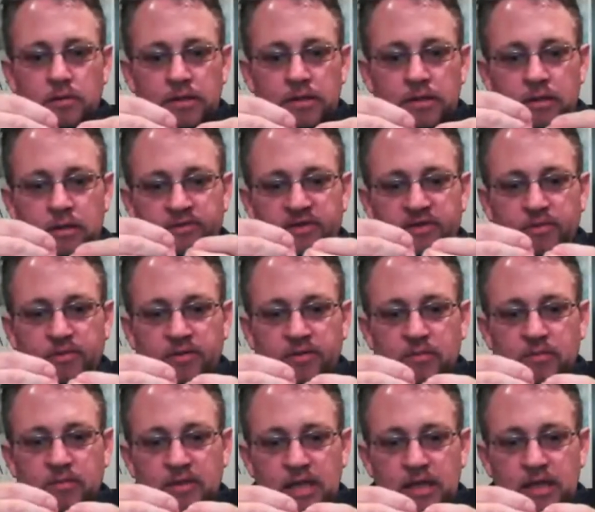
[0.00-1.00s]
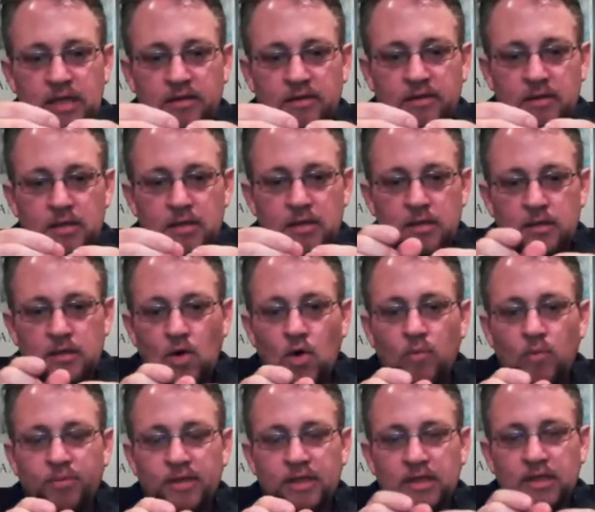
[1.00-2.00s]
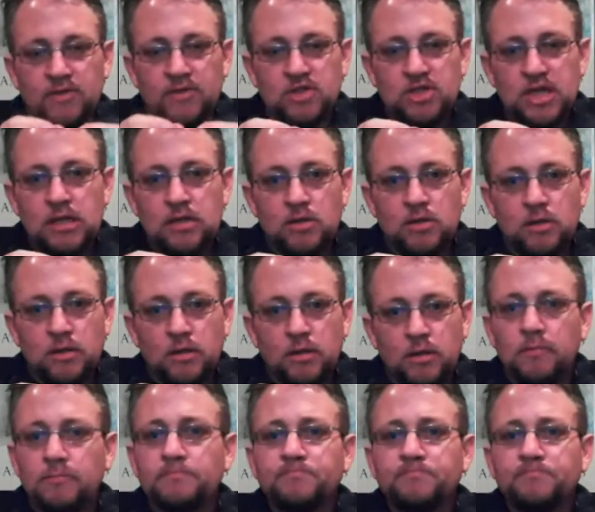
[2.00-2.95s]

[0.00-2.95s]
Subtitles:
and they'll typically make the opening of the J-hook